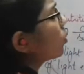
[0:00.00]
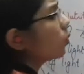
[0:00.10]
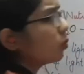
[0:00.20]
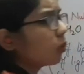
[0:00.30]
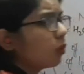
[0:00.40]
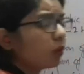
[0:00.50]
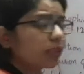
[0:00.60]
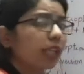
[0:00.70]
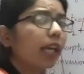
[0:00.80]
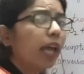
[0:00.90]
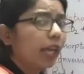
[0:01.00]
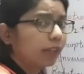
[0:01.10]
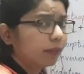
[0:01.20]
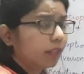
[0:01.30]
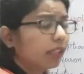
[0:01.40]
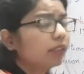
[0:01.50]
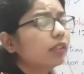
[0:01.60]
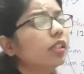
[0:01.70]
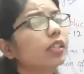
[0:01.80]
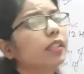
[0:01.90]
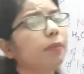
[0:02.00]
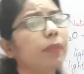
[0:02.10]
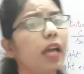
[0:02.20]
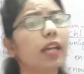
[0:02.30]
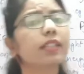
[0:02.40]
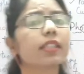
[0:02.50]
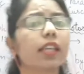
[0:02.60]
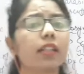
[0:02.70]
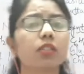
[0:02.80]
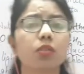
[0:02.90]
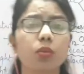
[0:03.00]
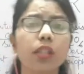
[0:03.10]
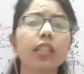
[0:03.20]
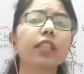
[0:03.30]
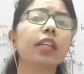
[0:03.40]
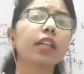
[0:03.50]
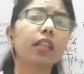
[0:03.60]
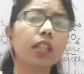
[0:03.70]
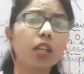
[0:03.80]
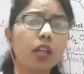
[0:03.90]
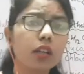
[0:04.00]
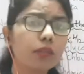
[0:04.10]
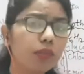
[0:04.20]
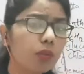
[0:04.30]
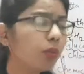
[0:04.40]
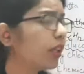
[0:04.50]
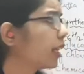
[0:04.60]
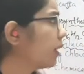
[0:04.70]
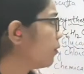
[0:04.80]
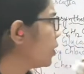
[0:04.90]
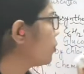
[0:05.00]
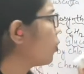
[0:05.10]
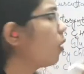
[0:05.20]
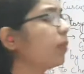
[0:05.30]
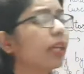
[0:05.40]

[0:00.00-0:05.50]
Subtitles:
Glucose. And here the plants, they are storing their food in which form?